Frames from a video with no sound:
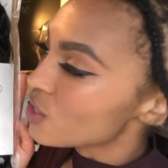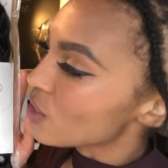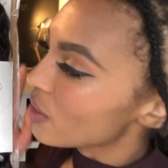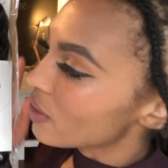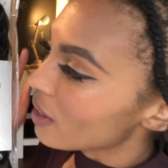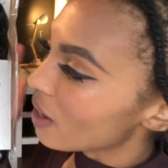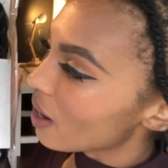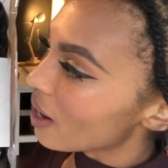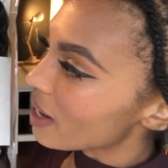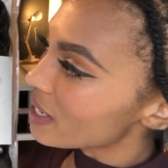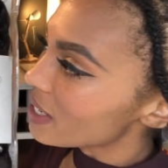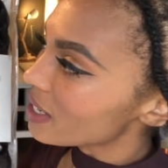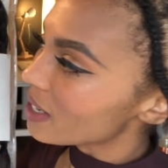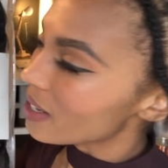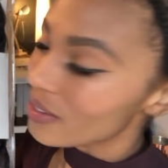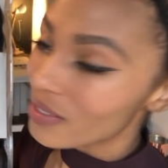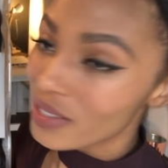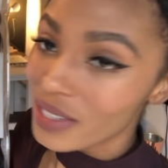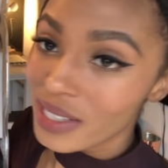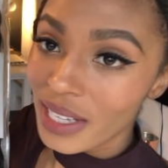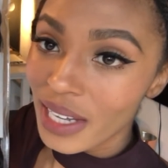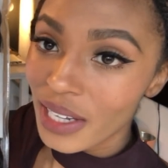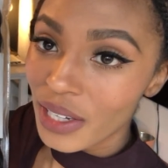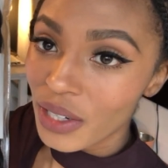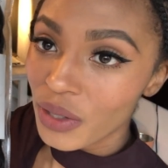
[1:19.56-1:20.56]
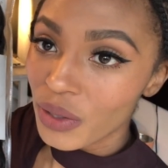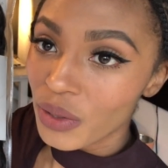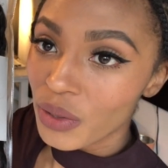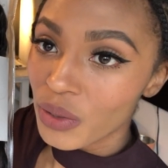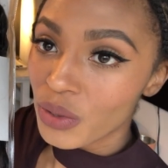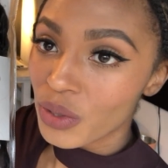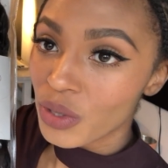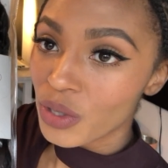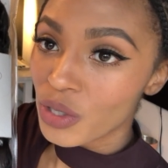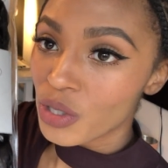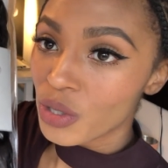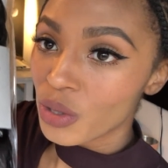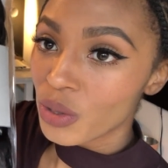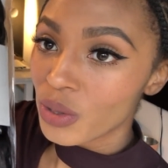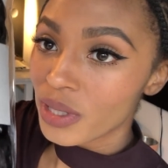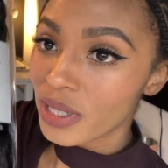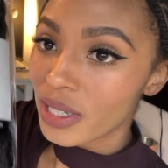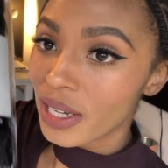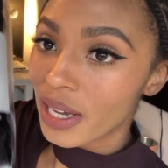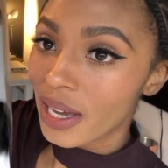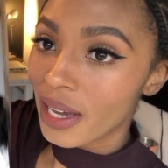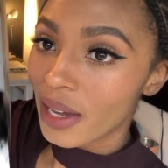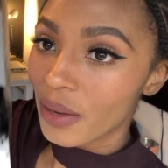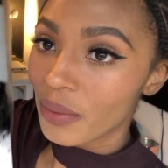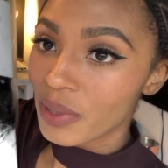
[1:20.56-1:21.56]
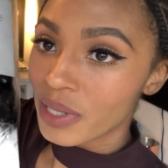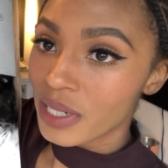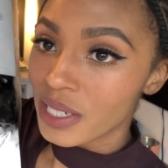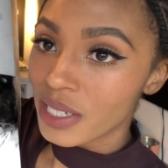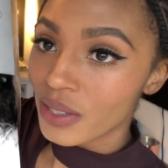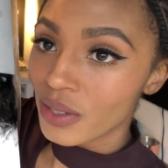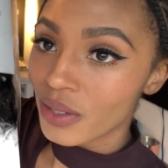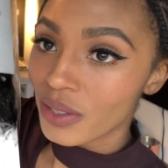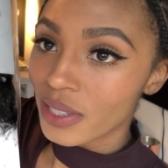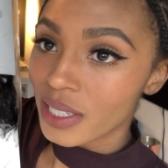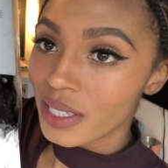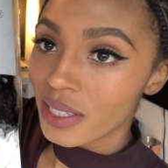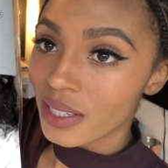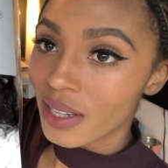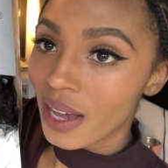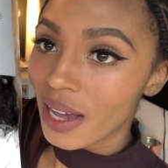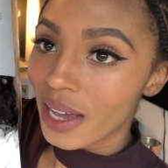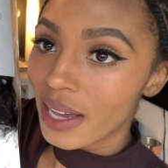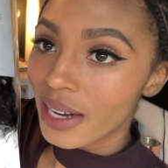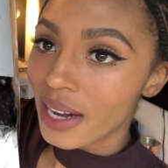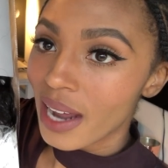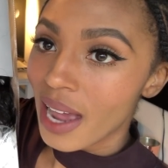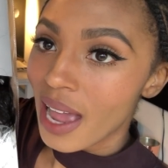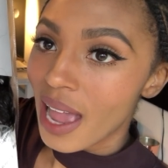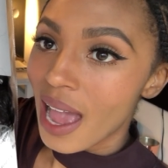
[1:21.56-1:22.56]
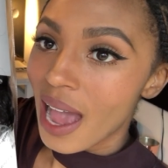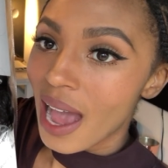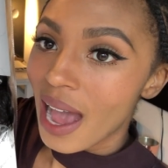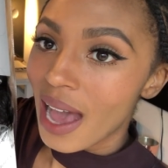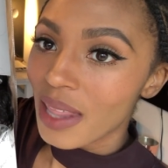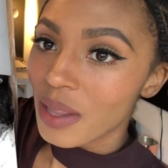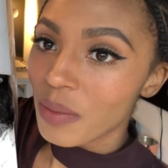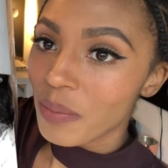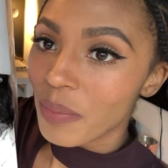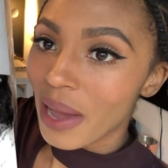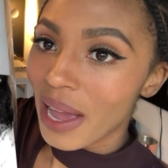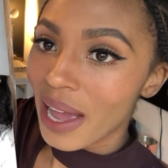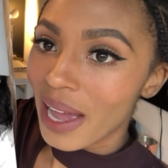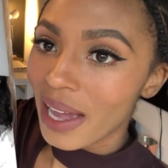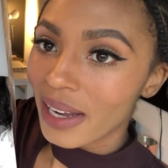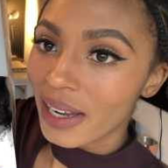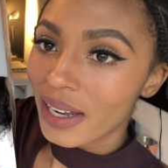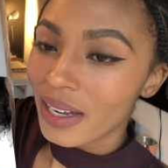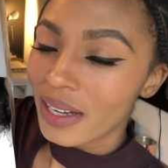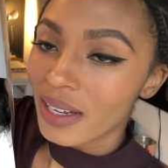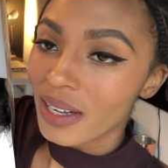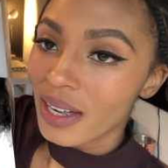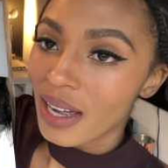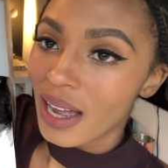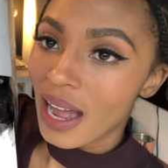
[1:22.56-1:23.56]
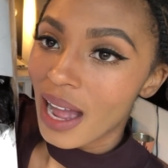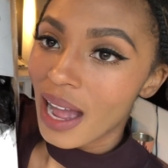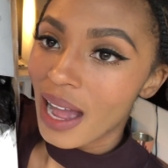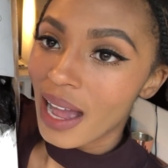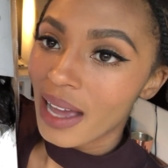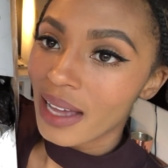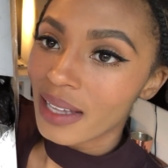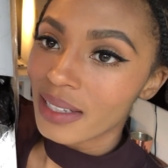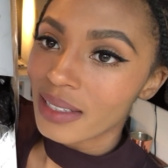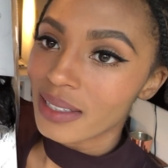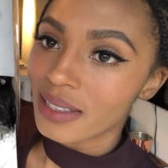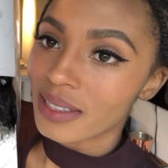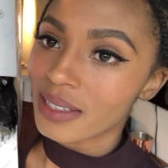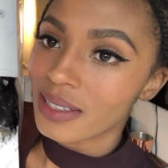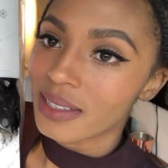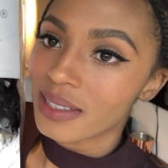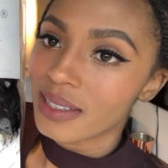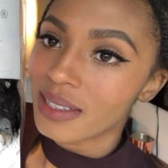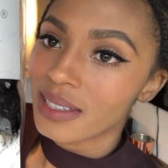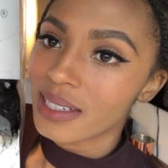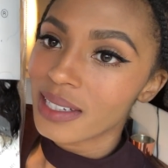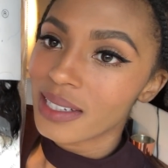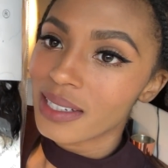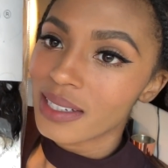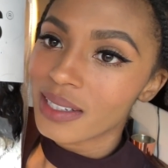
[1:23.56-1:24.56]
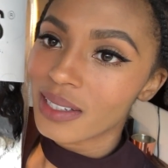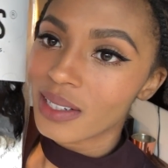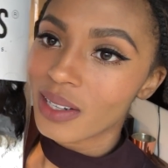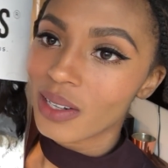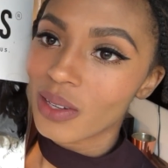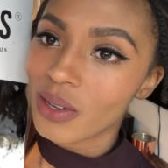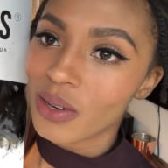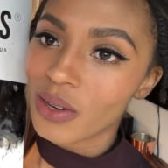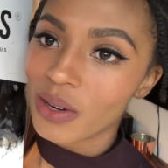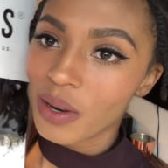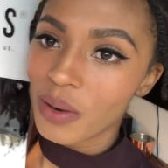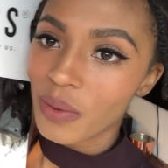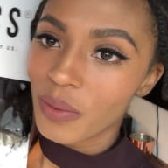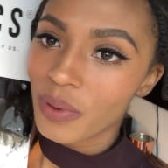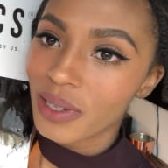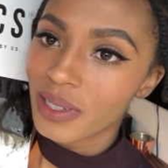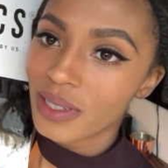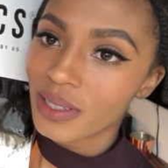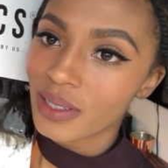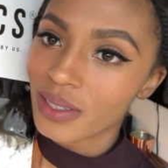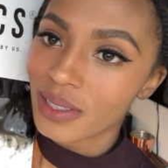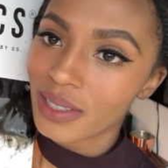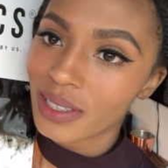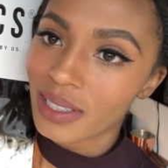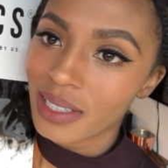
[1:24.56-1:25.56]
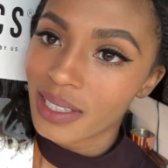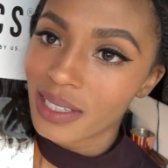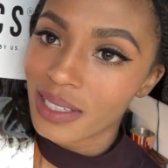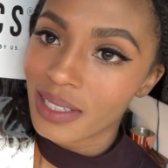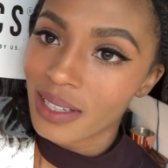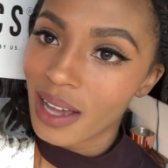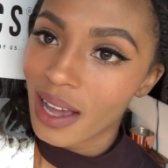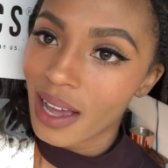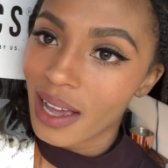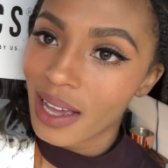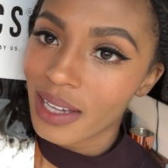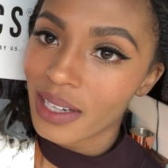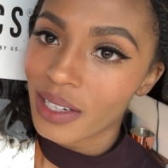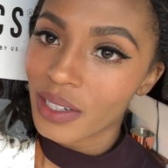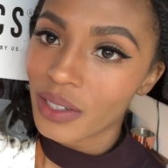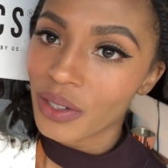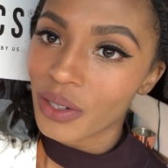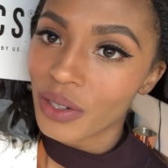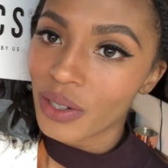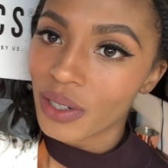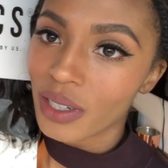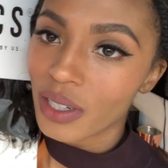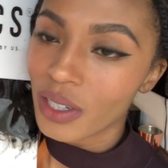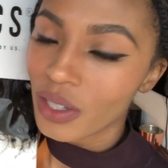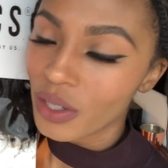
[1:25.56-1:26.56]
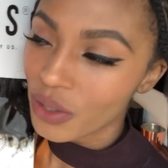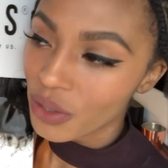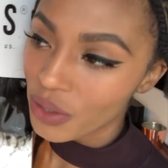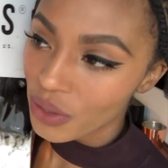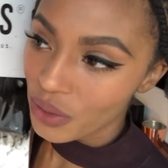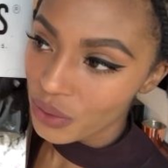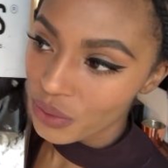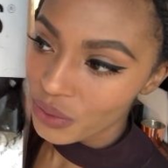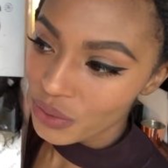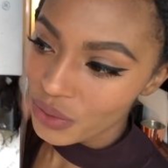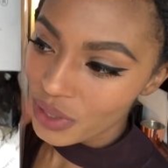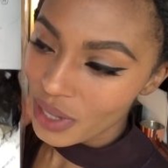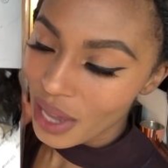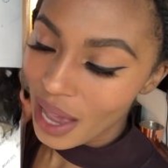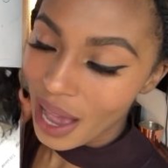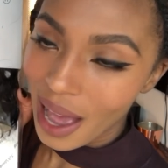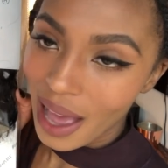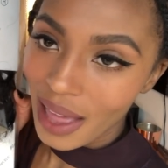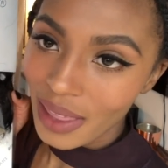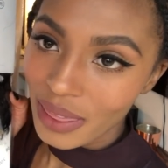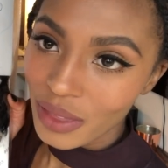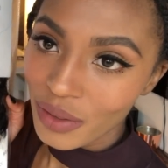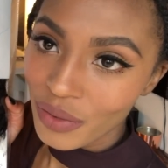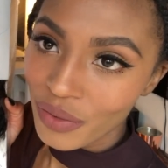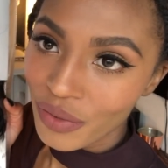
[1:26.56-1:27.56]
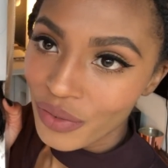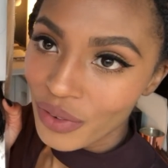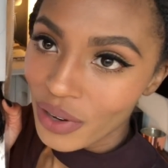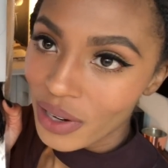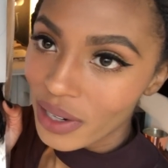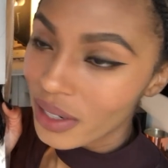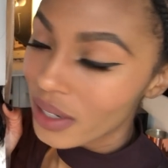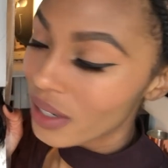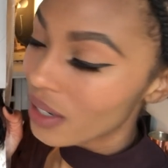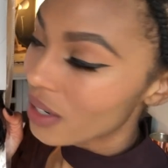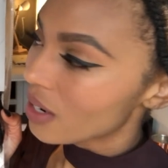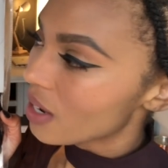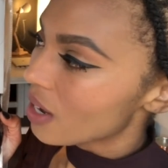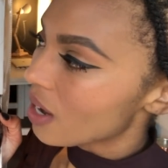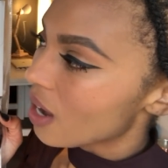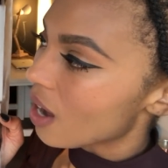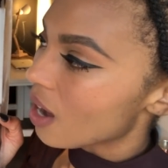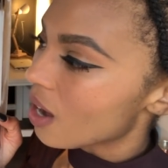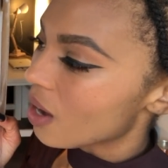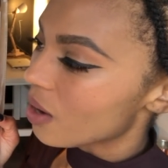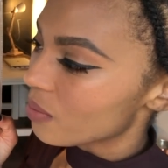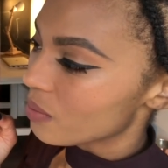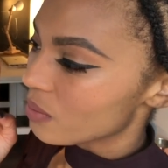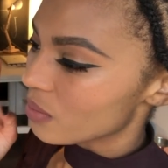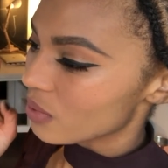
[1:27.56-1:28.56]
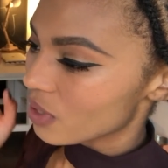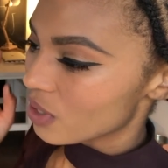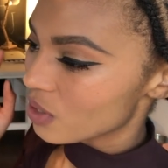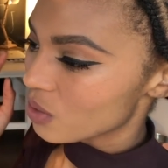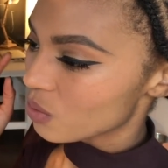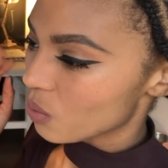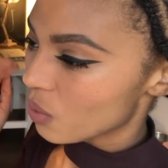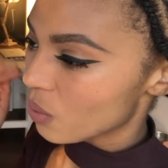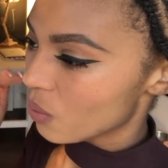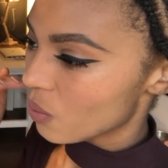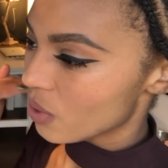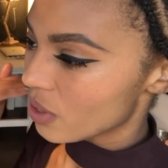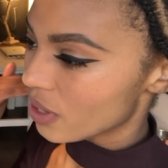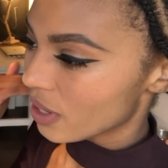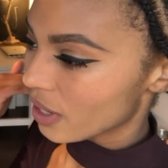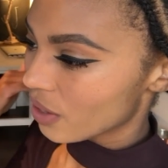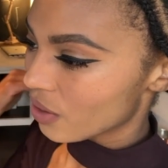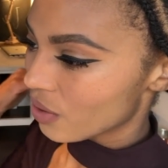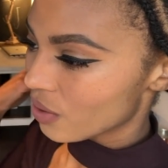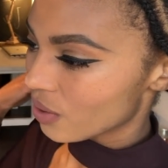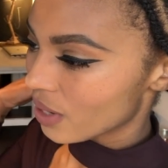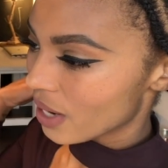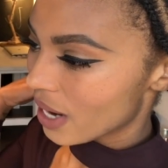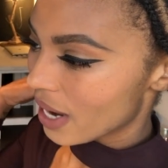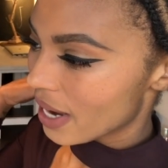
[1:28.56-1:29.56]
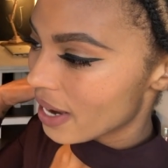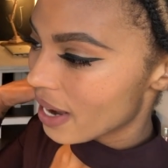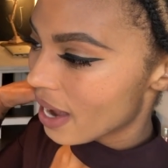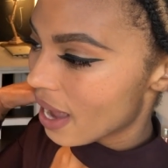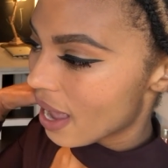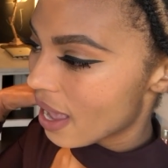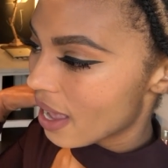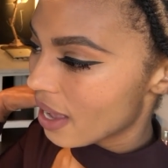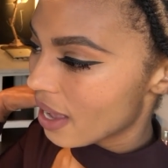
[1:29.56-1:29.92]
So the idea is that you use the shorter hair, which is on this side at the back, and these longer ones on this side you're going to use at the front, because we want to create